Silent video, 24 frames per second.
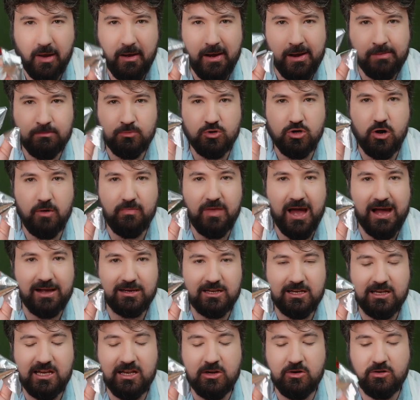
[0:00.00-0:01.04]
I'm not
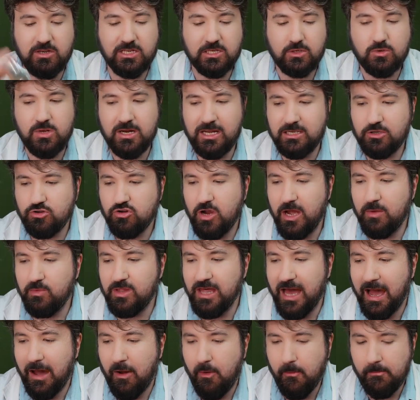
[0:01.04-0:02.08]
that keen on this one. Let's try it
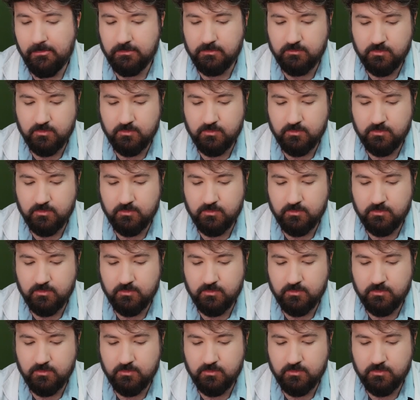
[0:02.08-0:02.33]
without.